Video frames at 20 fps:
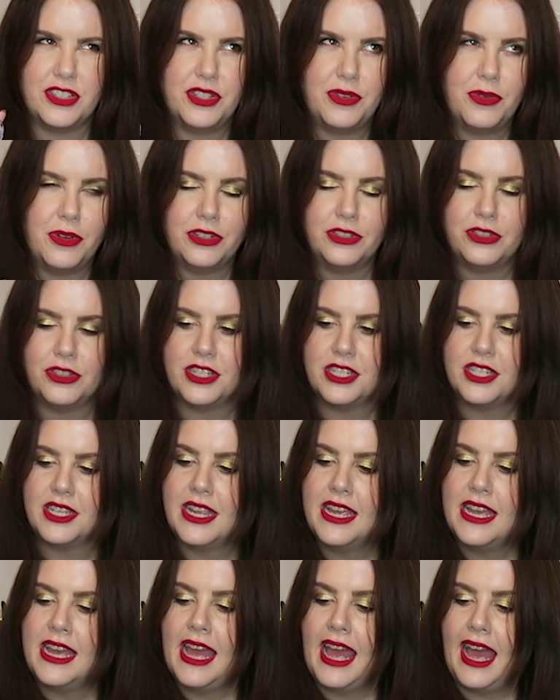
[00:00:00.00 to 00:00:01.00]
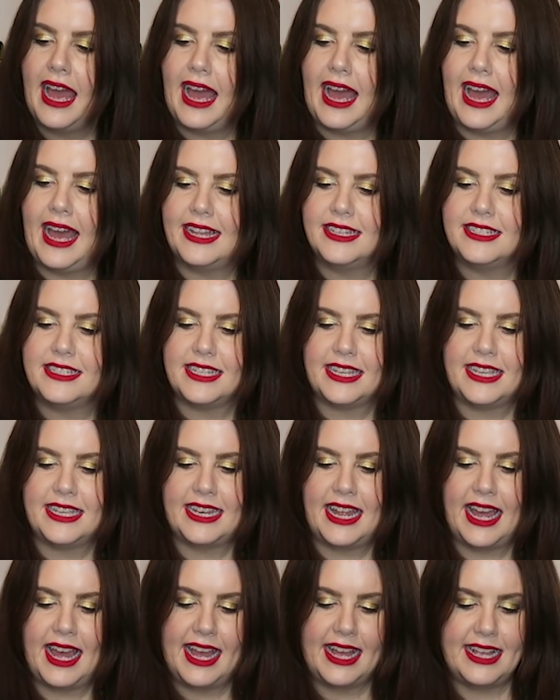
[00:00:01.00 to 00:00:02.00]
200, and
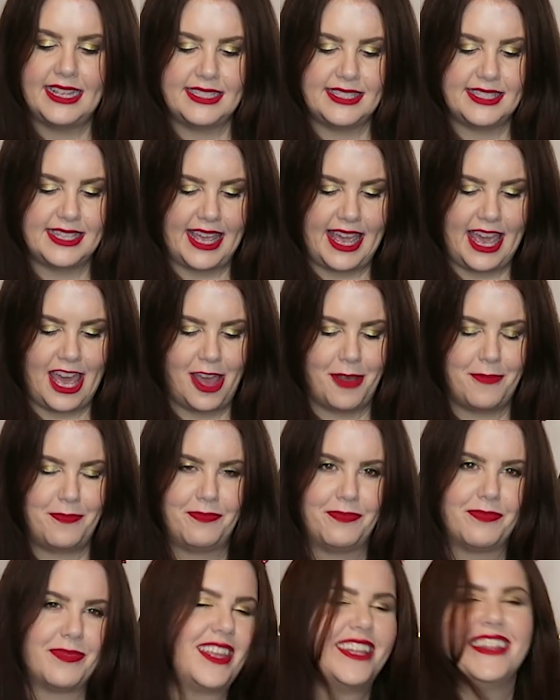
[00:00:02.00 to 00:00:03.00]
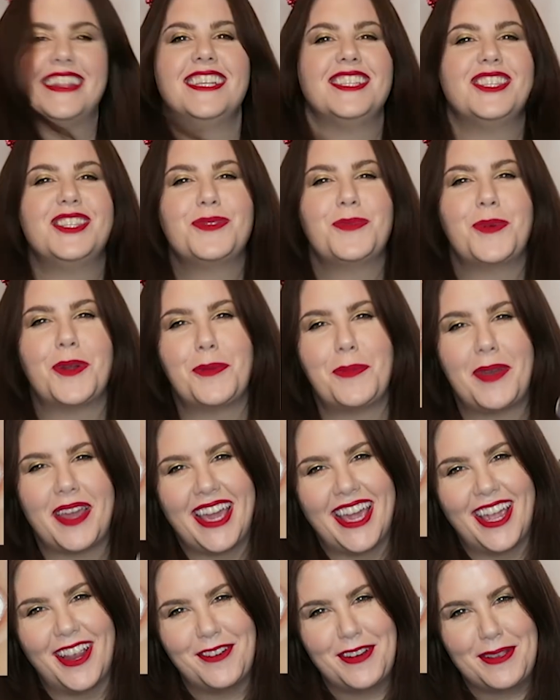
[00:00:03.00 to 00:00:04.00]
it has this is one of
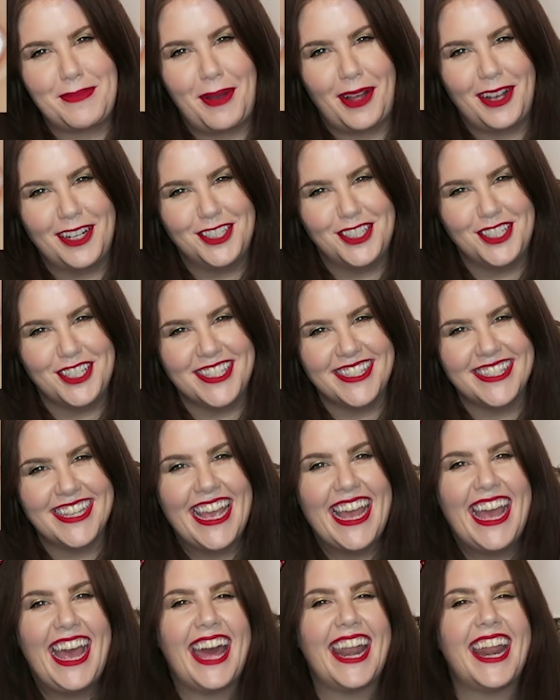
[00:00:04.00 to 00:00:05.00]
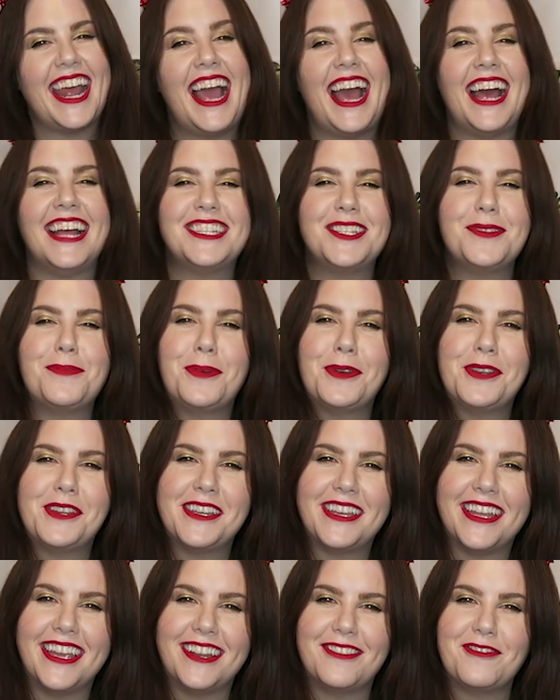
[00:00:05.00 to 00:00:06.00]
my hairy polishes, and I had to put
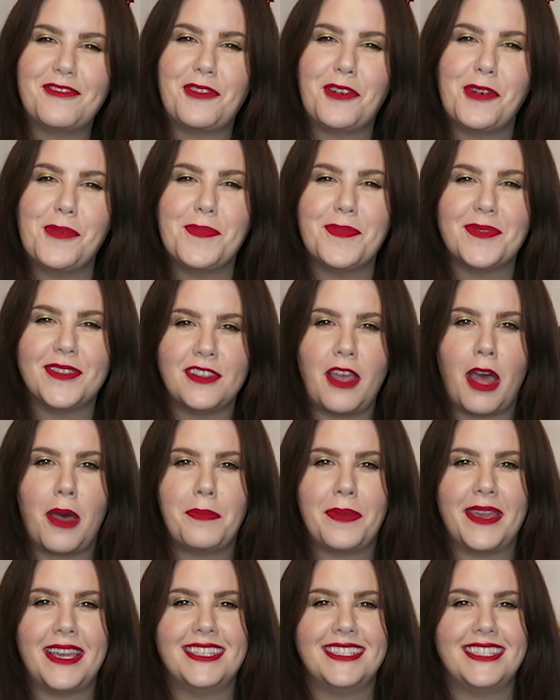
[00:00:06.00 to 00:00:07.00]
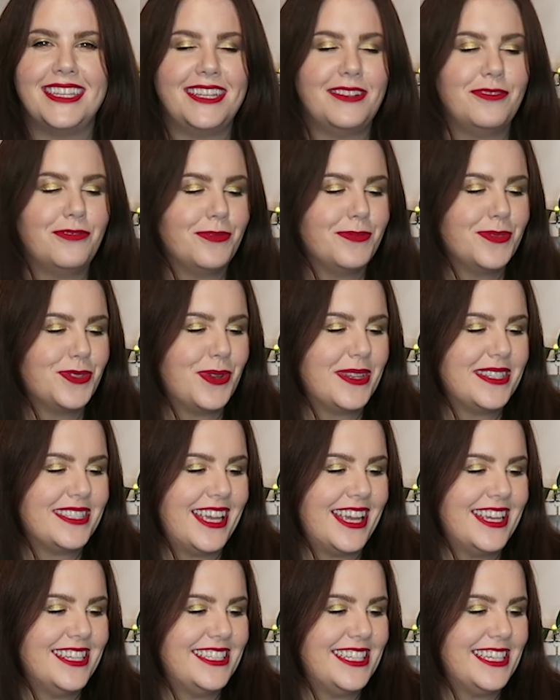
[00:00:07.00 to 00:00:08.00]
it in from top 18 from
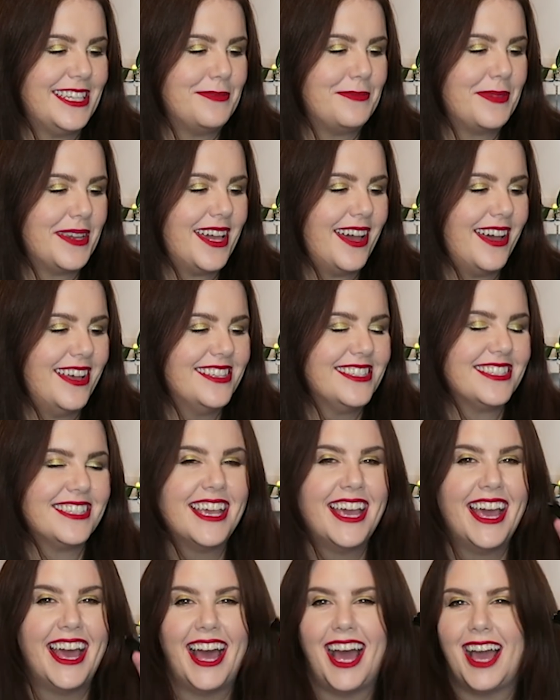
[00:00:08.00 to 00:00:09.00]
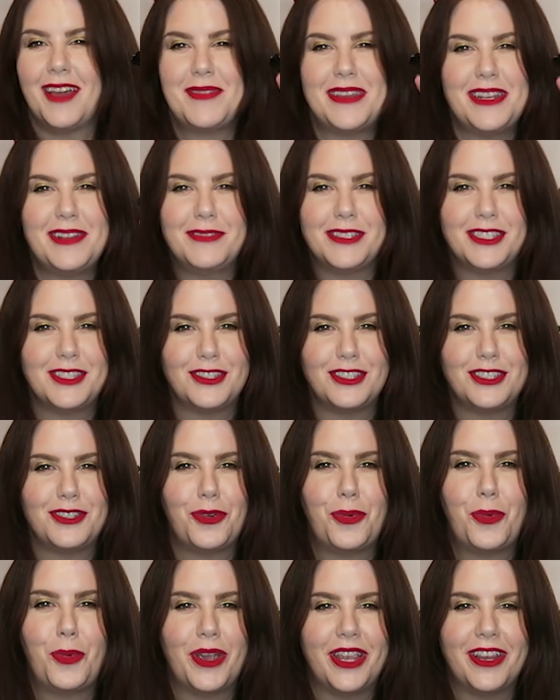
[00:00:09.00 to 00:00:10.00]
2018 because I mean it was such
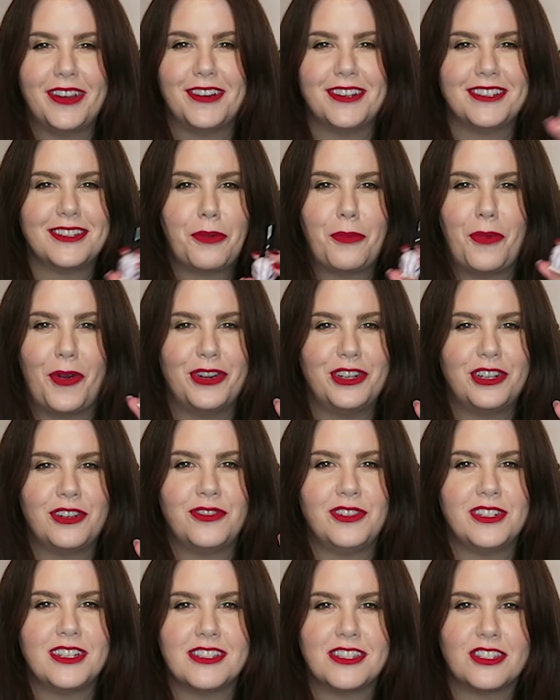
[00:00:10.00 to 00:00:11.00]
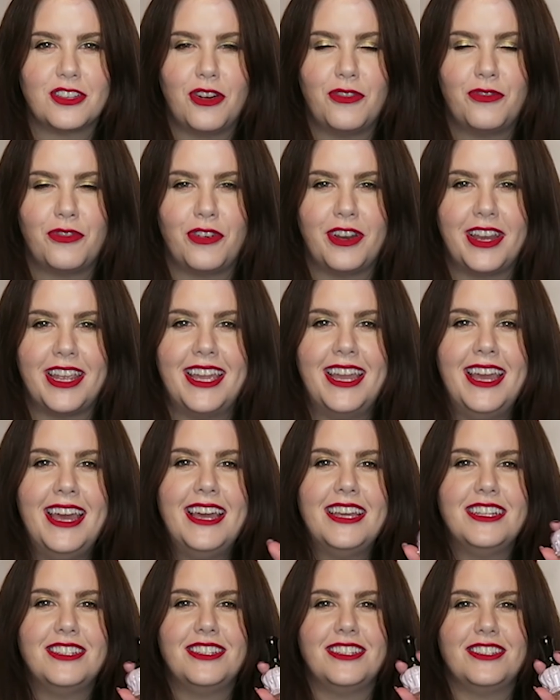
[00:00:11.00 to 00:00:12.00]
a weird, a wonderful discovery
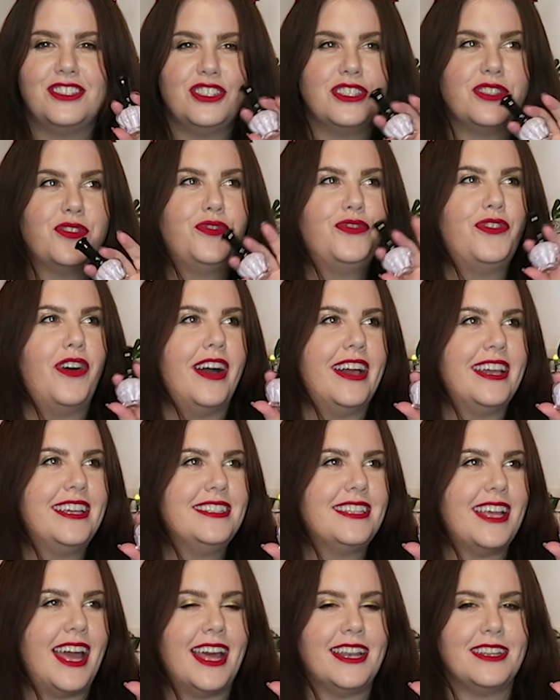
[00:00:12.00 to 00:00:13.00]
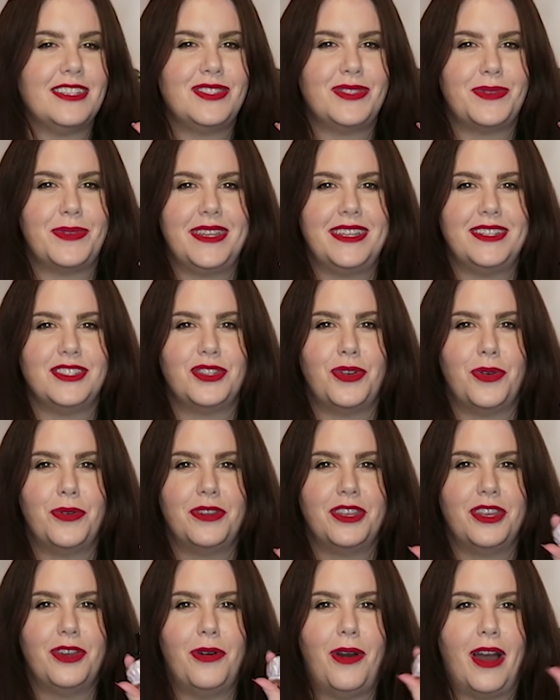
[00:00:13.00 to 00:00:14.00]
to just find Anna Sui in
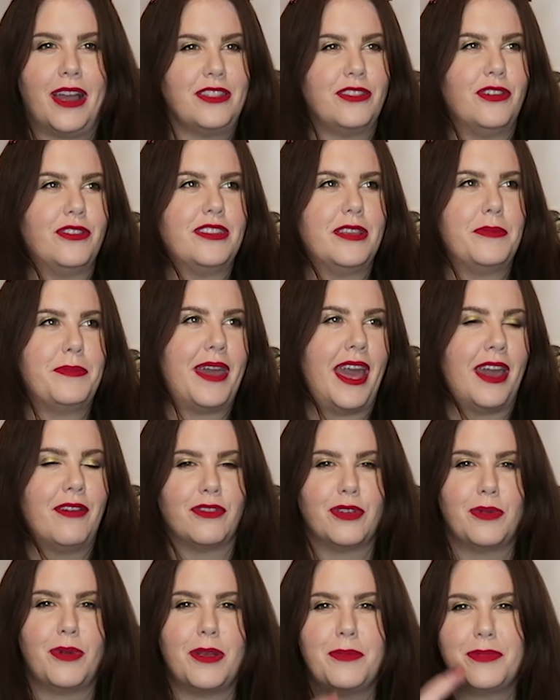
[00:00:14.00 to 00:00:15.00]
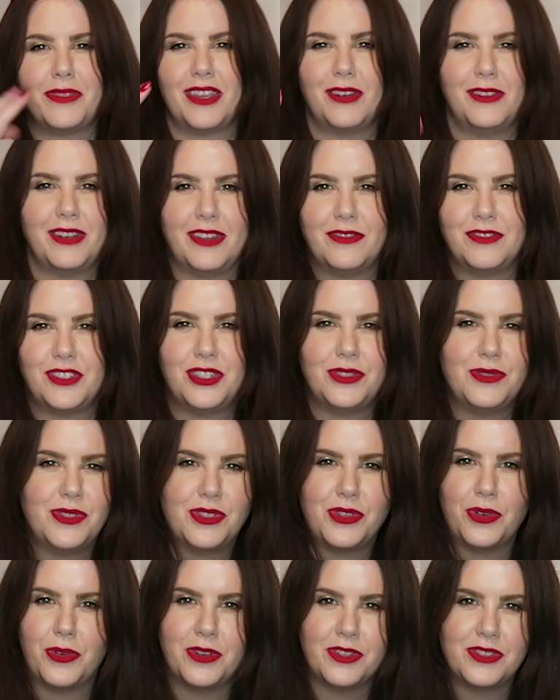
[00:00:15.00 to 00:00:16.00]
Tokyo. I thought they'd be everywhere, but they only have 2
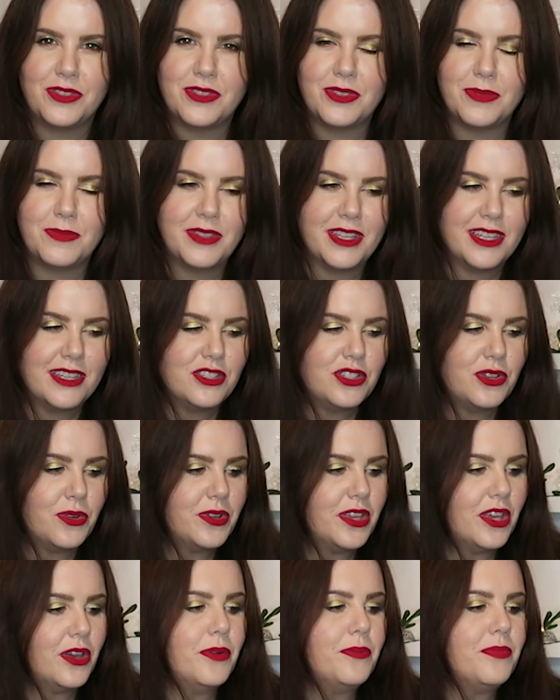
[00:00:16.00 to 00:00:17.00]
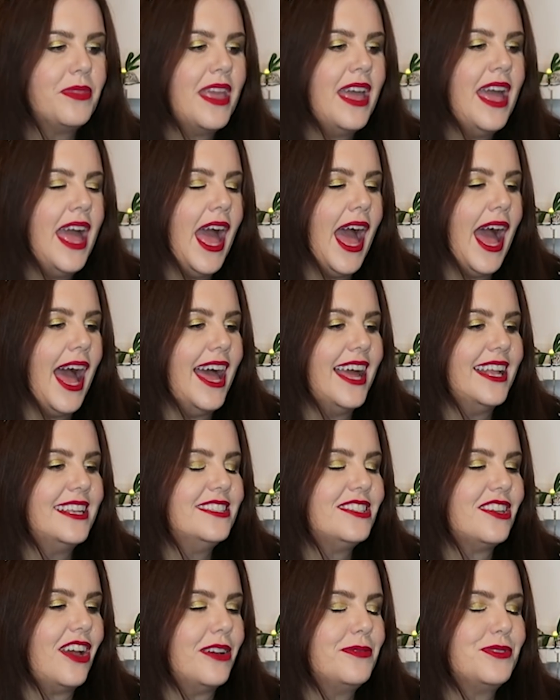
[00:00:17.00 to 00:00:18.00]
stores or something in Tokyo.
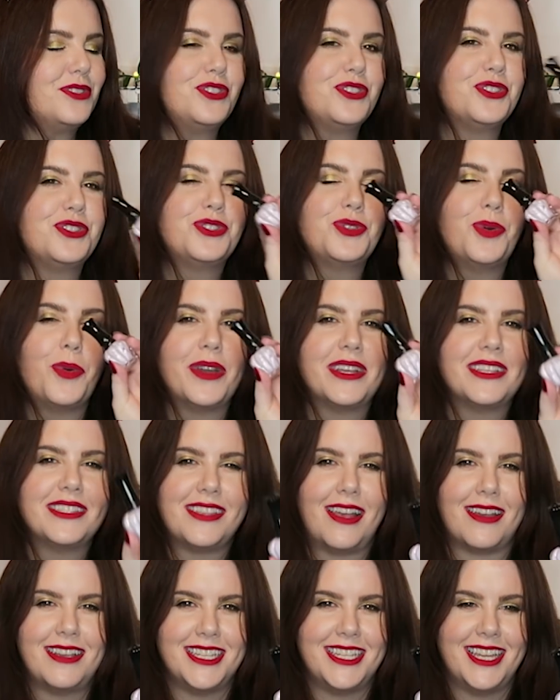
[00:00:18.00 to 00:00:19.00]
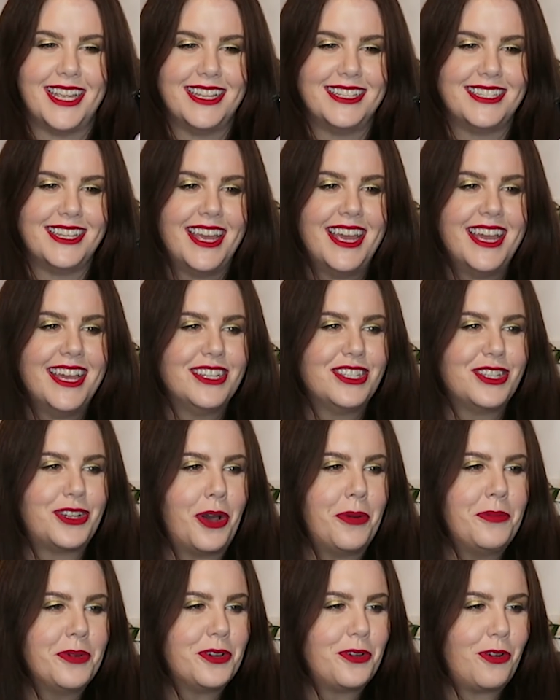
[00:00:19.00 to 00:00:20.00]
And I was just so excited to
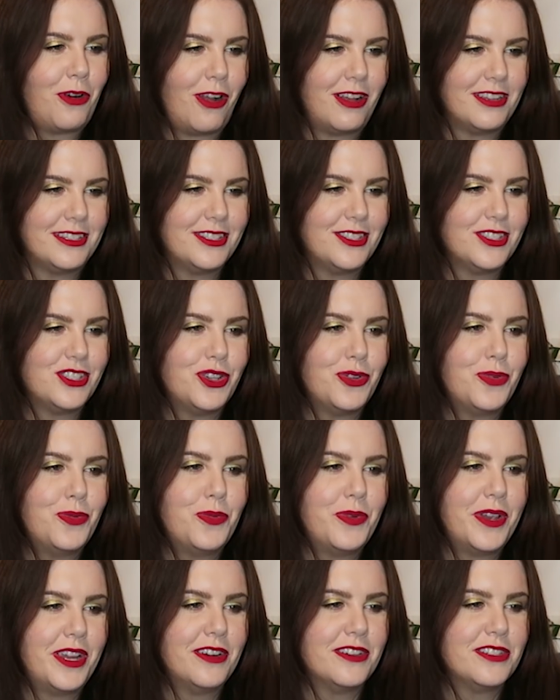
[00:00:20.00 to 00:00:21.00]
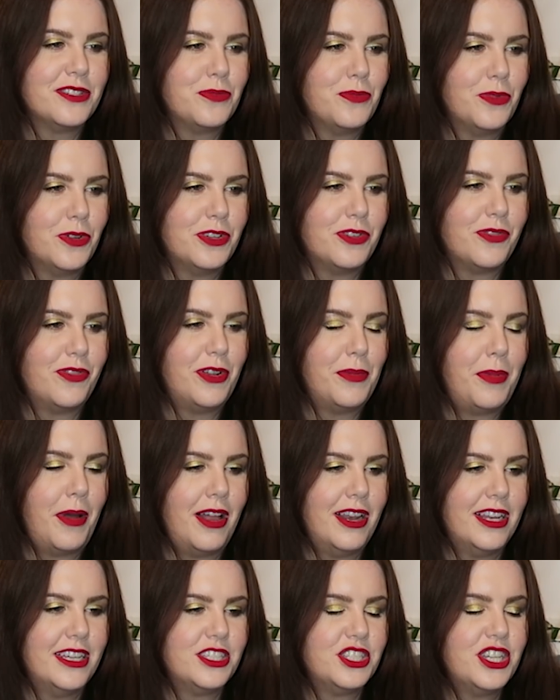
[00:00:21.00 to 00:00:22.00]
come across such a weird and wonderful
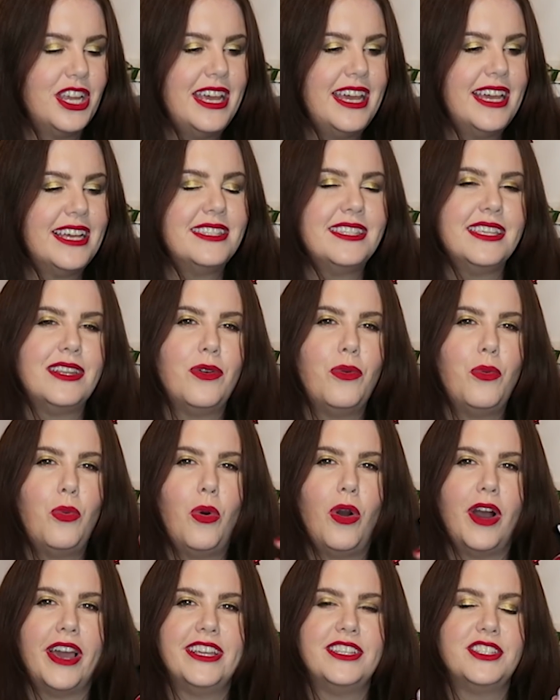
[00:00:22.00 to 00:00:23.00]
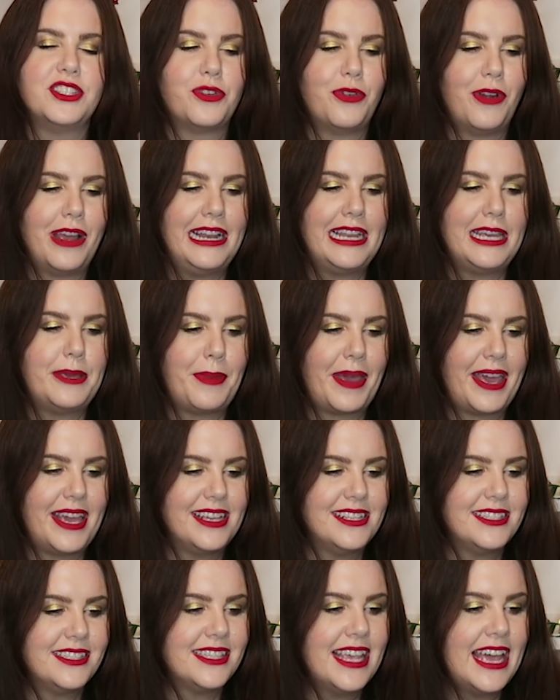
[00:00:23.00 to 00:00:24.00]
polish. It's in a white crelly
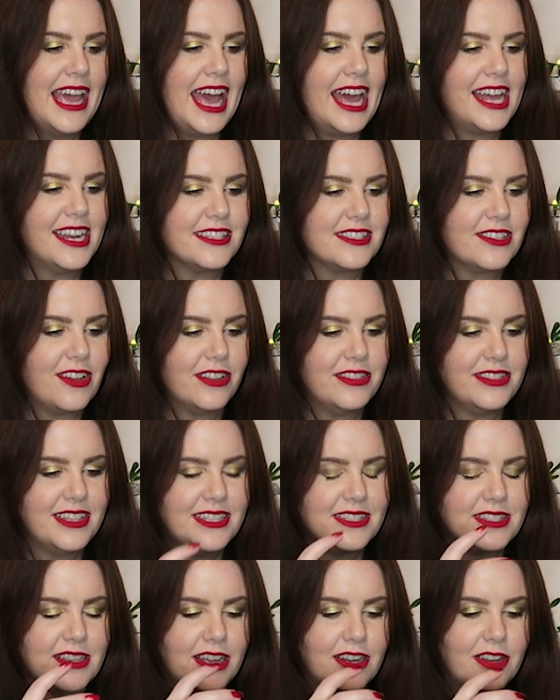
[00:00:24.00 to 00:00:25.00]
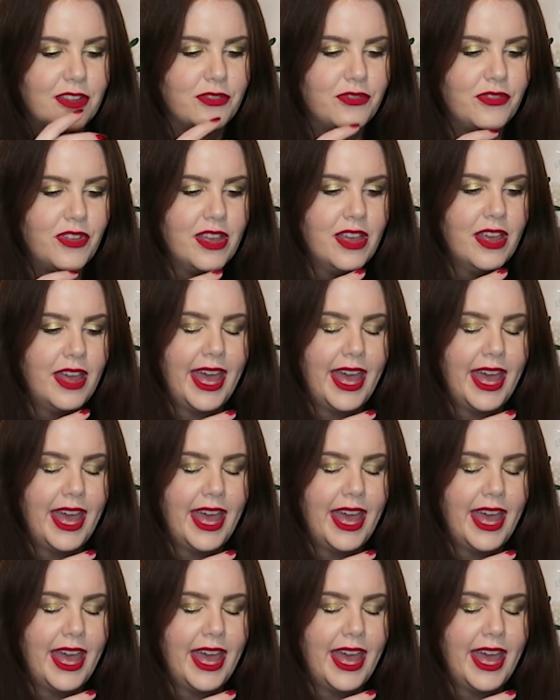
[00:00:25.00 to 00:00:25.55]
base, and it's got these kind of